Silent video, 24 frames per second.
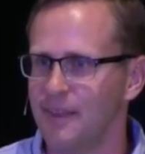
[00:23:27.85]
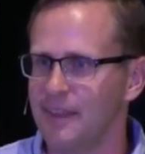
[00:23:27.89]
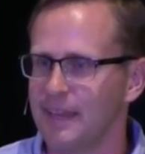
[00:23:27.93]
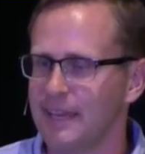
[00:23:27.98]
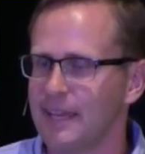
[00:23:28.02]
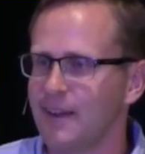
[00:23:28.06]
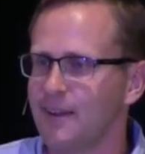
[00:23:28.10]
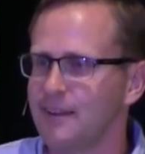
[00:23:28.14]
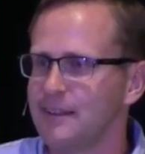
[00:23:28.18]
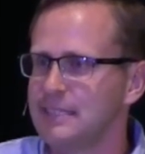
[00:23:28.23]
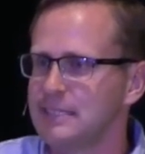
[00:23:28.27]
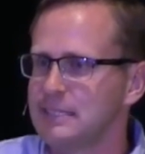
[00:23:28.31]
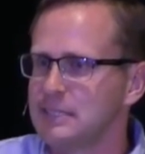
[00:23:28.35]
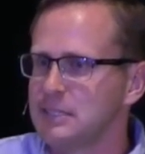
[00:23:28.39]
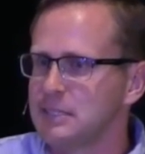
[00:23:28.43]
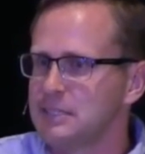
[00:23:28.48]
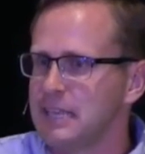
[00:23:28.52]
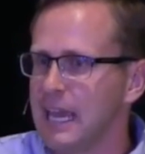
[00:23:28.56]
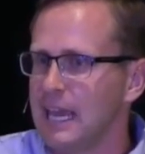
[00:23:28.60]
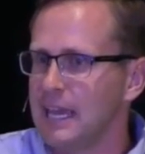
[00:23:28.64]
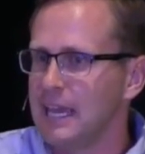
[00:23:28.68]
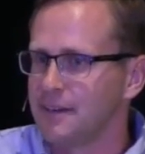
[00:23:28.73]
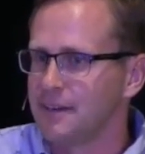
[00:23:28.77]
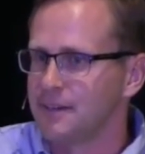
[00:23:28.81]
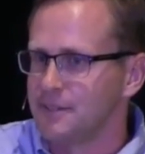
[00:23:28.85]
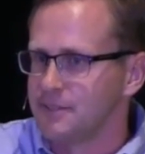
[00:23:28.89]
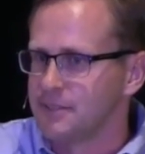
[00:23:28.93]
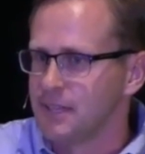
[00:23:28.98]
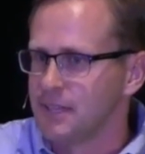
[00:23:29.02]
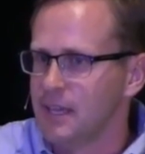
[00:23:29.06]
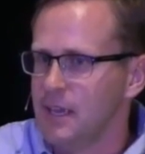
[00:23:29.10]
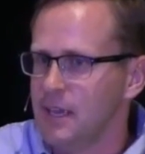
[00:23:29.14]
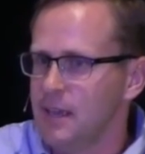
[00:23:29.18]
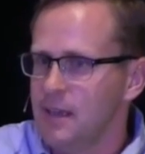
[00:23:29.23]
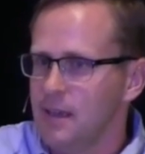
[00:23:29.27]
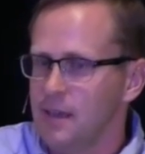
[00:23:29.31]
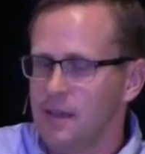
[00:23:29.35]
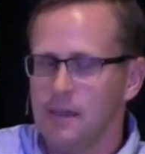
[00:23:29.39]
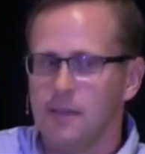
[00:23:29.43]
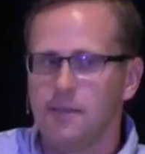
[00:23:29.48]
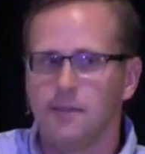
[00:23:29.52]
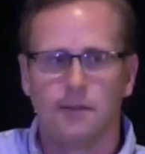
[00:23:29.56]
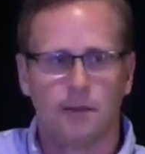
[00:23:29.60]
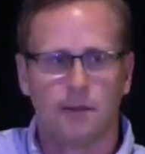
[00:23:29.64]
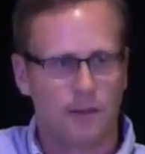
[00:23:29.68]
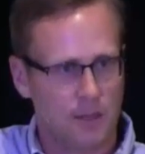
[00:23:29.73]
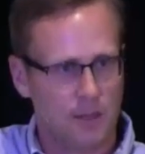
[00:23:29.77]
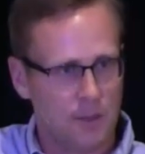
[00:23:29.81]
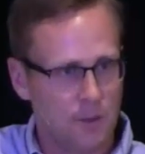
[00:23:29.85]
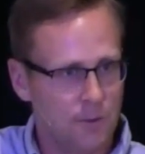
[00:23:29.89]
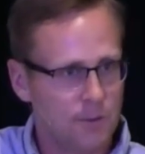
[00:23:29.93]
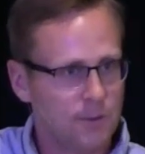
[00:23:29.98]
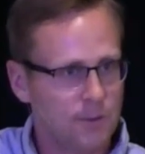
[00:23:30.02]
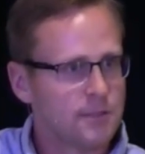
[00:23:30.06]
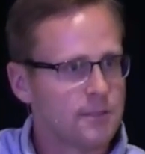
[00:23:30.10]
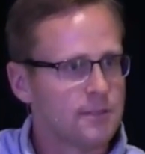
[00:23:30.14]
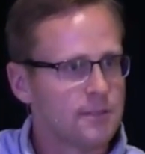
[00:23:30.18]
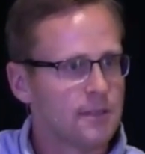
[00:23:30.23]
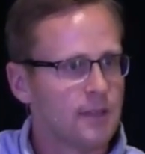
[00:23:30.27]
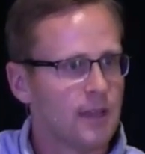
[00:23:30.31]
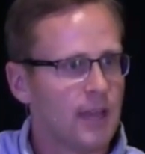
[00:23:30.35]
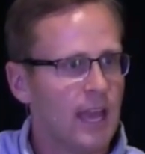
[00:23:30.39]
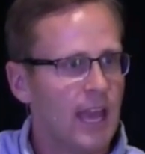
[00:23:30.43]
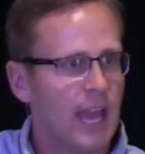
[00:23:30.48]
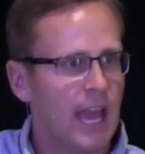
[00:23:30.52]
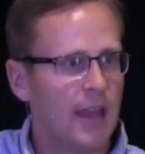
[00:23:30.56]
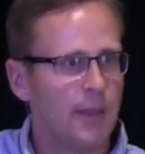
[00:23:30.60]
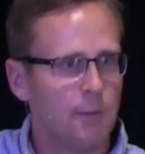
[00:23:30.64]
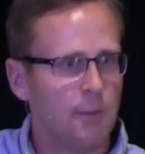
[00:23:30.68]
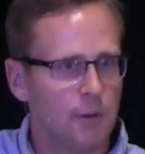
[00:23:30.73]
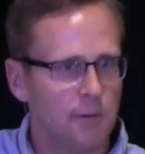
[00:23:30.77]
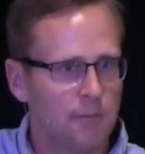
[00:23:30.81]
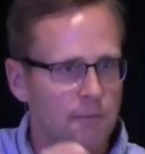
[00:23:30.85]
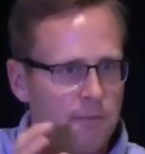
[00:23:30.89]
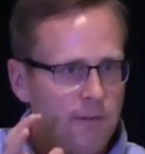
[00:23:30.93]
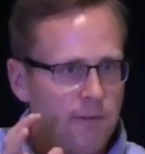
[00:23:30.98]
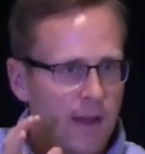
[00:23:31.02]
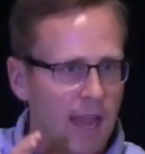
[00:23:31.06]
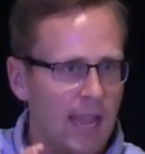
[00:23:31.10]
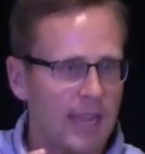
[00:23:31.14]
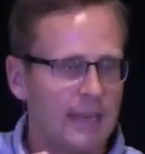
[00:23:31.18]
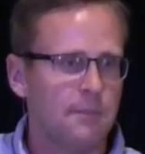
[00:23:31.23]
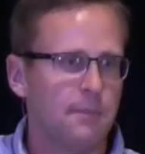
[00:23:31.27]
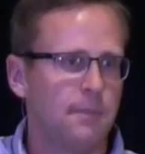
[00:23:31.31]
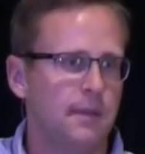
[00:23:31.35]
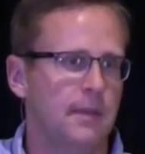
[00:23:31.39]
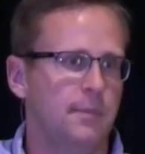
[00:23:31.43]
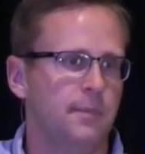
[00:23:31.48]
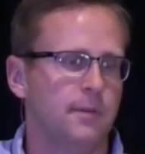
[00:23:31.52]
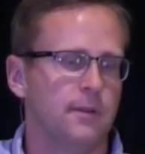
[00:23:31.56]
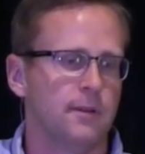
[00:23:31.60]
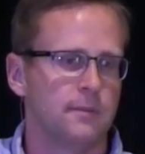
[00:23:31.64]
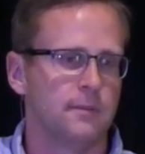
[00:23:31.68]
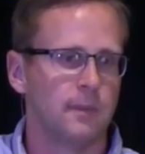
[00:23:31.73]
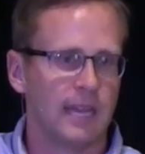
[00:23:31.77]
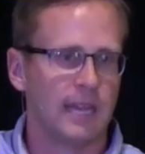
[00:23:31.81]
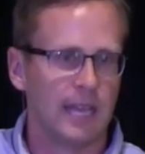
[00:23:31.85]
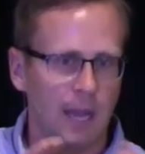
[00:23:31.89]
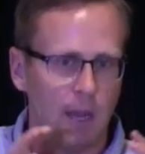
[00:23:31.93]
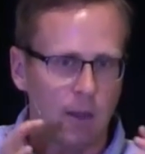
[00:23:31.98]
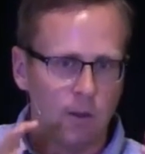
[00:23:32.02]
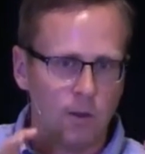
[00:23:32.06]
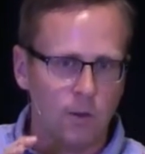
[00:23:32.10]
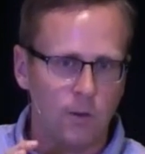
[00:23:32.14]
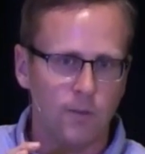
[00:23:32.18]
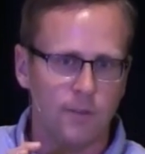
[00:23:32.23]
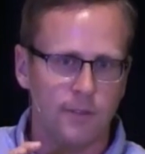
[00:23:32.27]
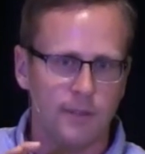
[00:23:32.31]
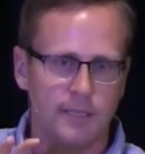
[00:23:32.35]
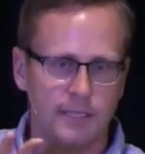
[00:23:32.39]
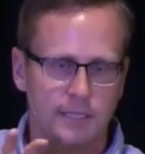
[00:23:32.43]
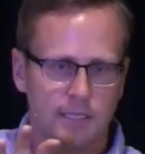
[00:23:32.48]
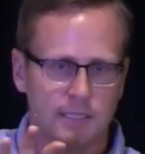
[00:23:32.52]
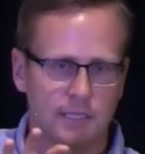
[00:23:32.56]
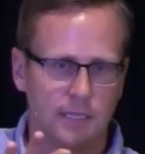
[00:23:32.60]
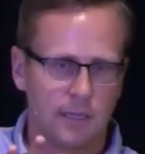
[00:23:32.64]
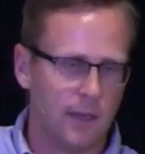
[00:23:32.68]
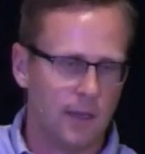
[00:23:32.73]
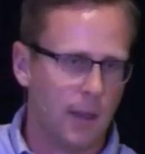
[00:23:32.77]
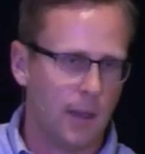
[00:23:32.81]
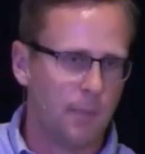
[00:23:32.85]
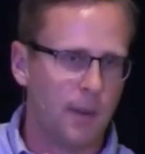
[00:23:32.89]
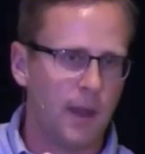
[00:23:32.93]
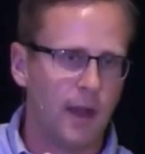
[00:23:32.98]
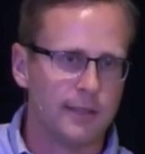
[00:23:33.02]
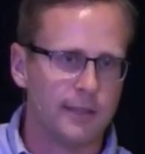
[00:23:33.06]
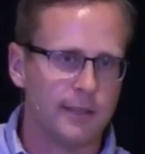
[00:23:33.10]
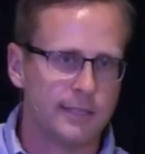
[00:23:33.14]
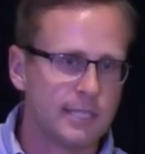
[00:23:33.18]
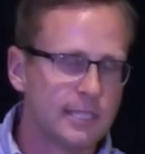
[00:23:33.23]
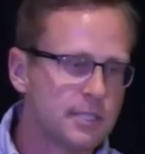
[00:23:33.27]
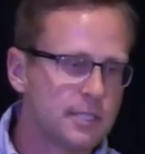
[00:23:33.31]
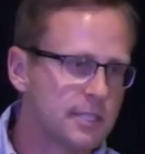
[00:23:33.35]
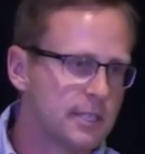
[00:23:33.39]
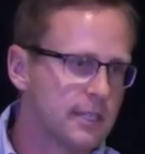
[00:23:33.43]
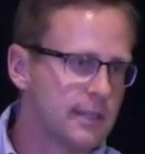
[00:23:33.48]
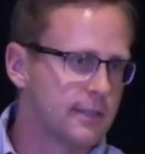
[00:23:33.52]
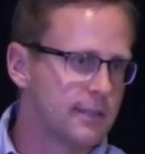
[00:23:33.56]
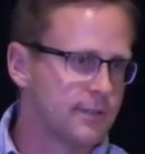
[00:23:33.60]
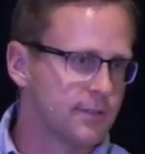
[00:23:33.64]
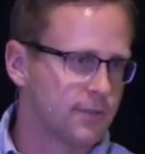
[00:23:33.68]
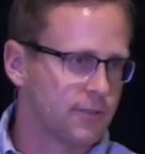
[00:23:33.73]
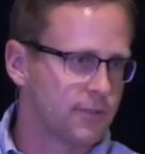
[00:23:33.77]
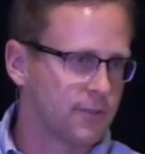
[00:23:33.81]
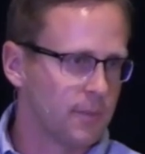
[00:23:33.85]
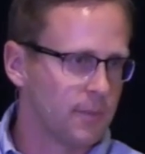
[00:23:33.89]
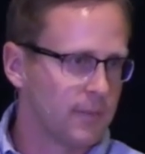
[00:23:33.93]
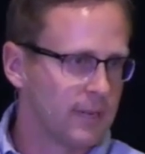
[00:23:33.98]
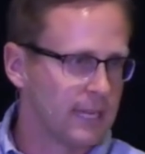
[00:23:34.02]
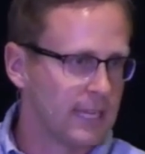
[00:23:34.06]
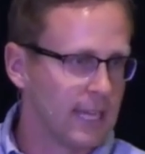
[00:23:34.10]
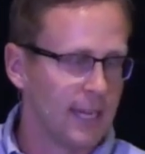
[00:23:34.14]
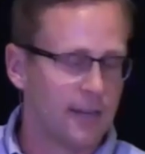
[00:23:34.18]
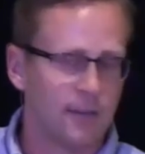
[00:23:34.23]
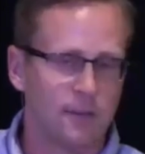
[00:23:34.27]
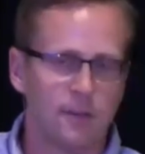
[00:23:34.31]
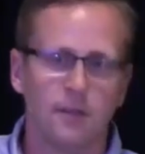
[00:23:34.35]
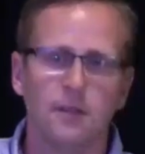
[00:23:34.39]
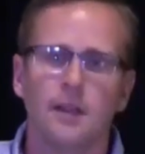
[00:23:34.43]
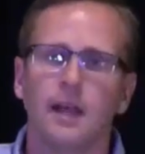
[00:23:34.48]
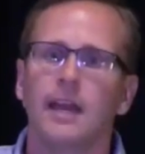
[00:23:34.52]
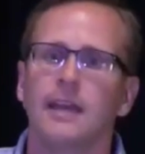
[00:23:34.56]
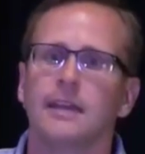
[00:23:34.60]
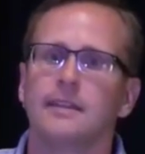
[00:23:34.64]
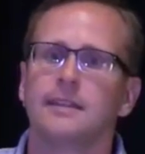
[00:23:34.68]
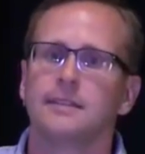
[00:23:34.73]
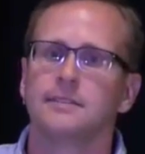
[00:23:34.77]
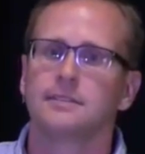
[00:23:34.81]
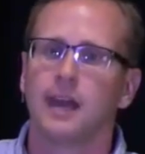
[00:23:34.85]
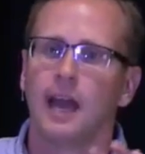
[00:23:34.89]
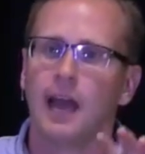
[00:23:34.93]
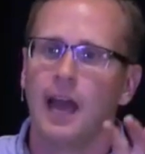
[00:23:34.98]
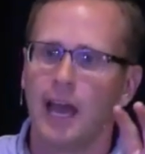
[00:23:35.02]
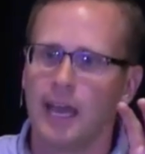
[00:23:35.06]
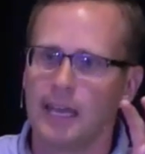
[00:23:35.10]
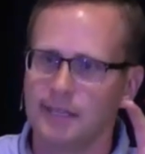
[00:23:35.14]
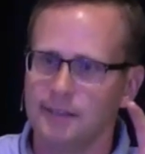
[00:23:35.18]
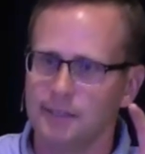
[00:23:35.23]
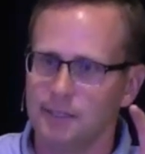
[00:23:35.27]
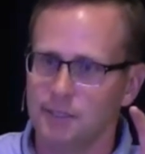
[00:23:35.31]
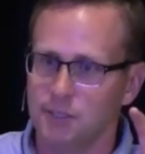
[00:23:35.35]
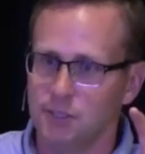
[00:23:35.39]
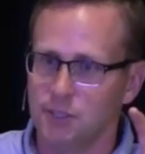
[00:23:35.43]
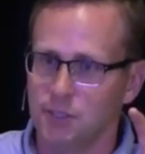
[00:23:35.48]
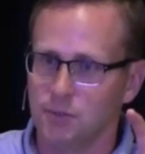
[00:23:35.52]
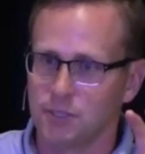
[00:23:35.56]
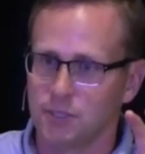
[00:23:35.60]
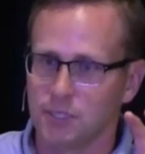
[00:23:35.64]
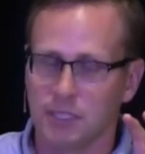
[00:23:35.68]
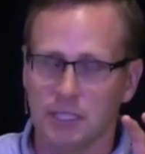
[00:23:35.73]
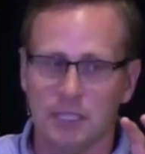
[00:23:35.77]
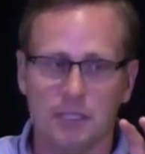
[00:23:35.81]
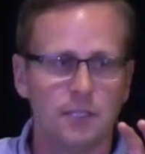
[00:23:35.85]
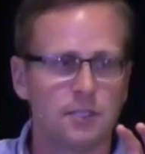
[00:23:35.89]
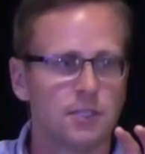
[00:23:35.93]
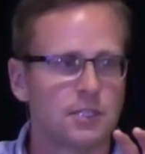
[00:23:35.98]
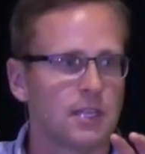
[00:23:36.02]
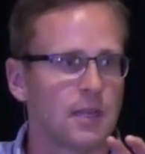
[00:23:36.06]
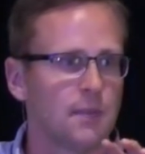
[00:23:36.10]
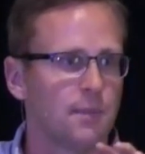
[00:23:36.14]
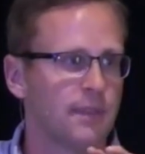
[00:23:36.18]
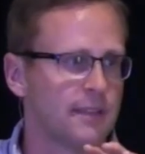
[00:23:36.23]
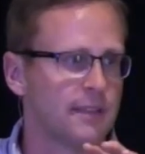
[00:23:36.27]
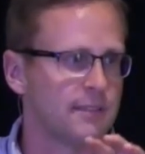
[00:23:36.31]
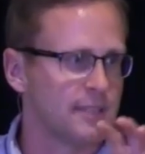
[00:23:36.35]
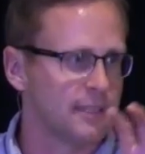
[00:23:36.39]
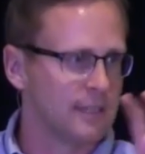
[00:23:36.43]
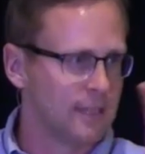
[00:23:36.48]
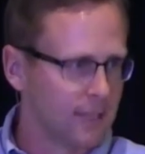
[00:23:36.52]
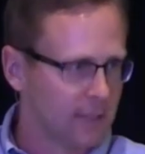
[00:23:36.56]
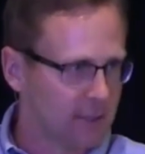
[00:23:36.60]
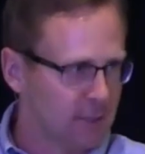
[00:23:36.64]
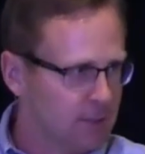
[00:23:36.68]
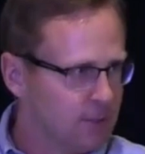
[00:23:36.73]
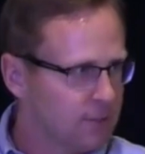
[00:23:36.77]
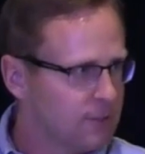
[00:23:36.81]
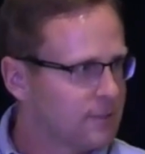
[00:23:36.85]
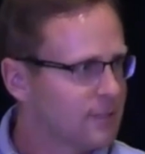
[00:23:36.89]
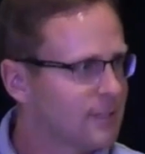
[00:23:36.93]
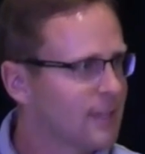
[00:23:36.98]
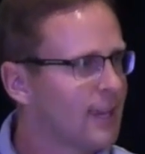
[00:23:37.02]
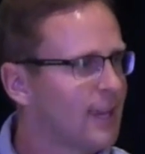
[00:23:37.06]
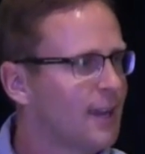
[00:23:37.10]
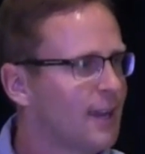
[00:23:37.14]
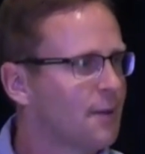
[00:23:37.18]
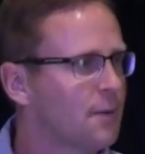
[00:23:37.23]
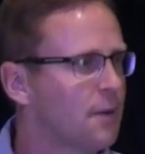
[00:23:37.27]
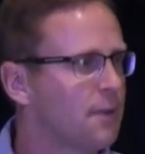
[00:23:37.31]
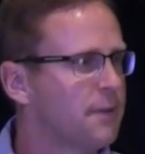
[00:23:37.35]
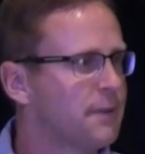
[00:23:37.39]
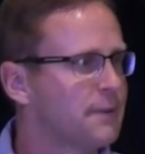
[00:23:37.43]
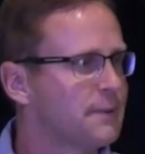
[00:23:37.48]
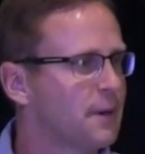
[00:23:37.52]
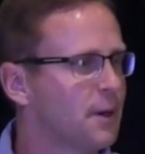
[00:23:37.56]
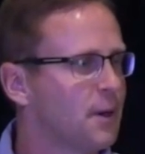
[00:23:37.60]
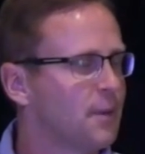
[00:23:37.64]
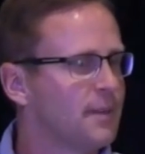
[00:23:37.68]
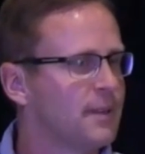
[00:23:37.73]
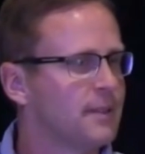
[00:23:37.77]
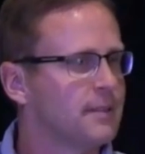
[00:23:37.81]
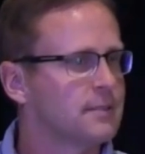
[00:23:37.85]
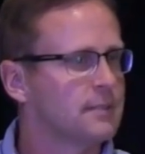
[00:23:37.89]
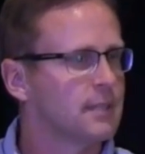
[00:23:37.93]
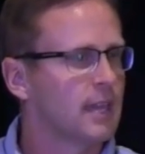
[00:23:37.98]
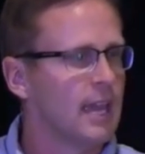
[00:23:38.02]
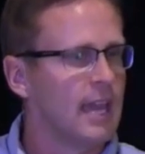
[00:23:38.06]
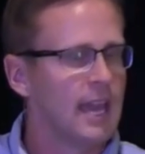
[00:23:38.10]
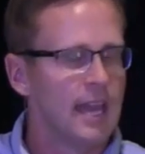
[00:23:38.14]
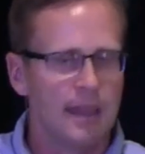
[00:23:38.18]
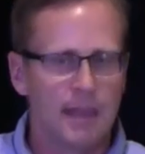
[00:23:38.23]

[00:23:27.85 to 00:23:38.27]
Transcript: They carried these little daggers in their cloaks, and they would find people and like, oh, this is a politician, this is somebody I don't like that's high in the Jewish leadership that's in cahoots with the Romans.